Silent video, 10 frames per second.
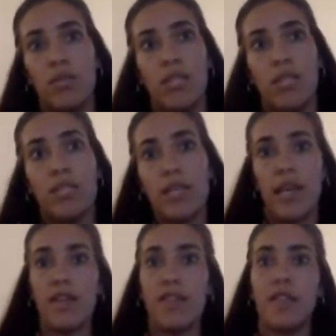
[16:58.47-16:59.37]
click
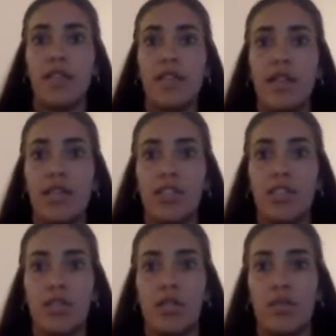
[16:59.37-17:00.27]
save, and then it
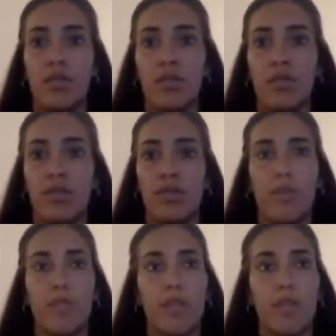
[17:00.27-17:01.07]
actually pops